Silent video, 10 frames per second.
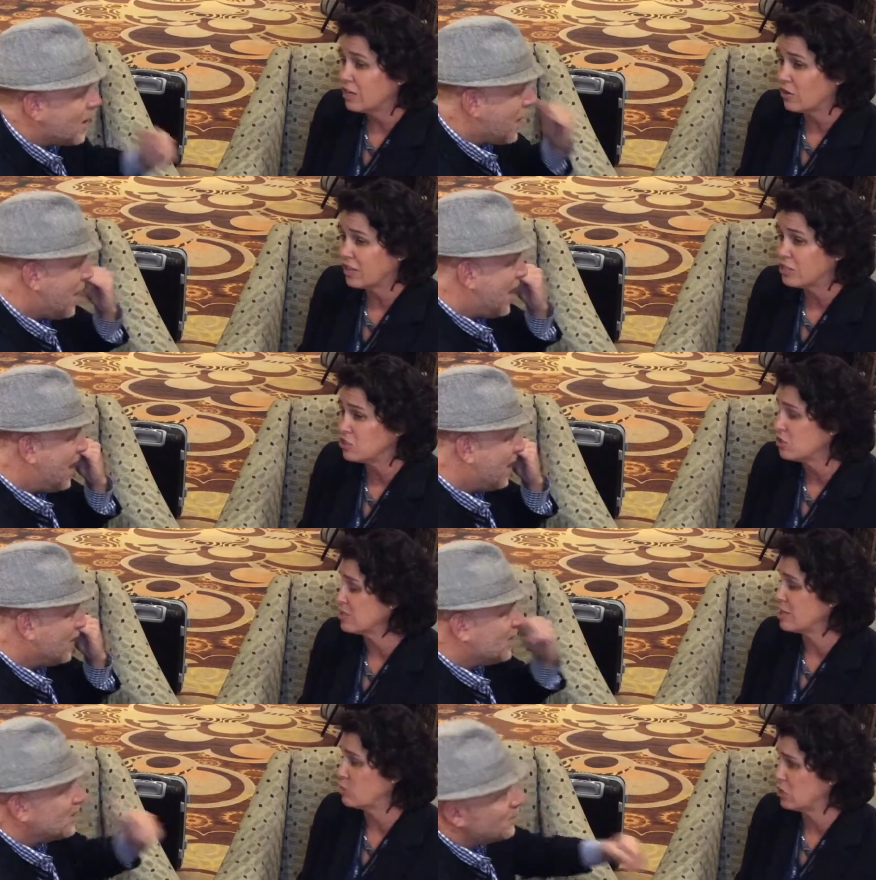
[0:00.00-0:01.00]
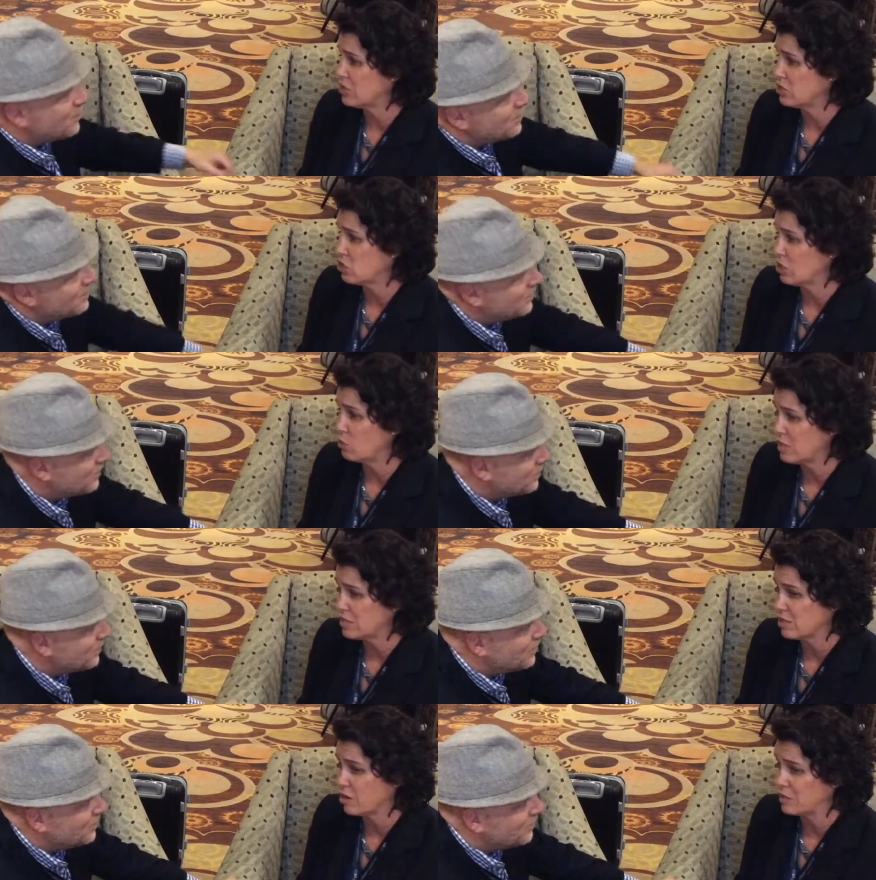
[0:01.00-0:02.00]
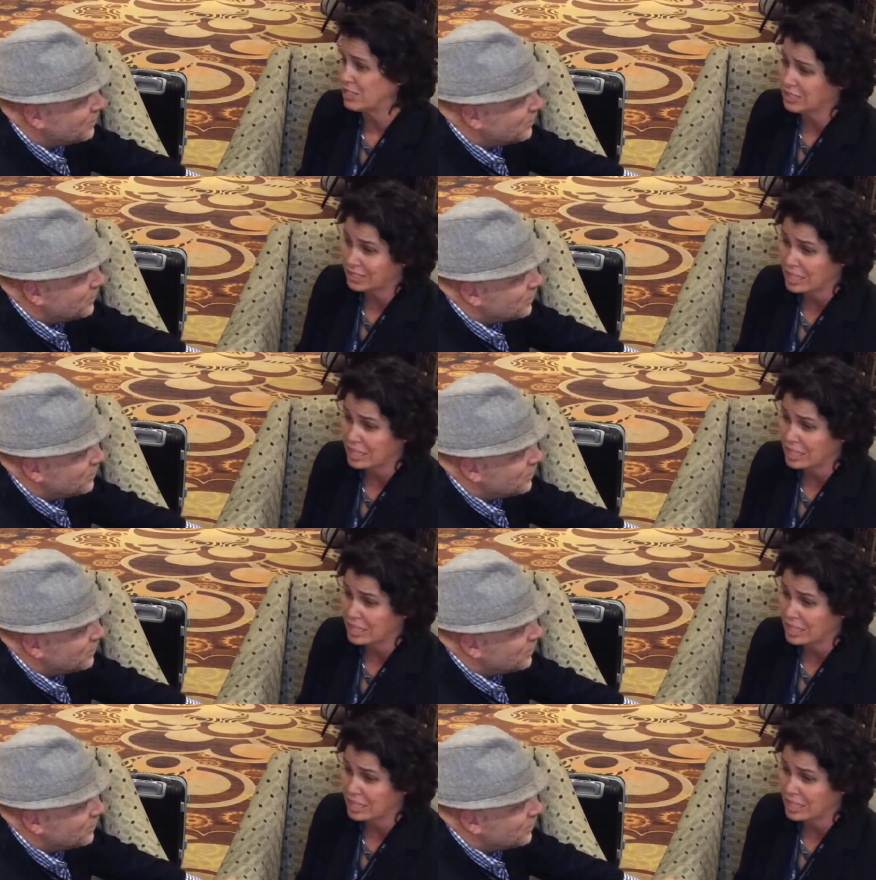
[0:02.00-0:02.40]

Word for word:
Speaker 1: you know, I could do the same research on Westlaw, but it's going to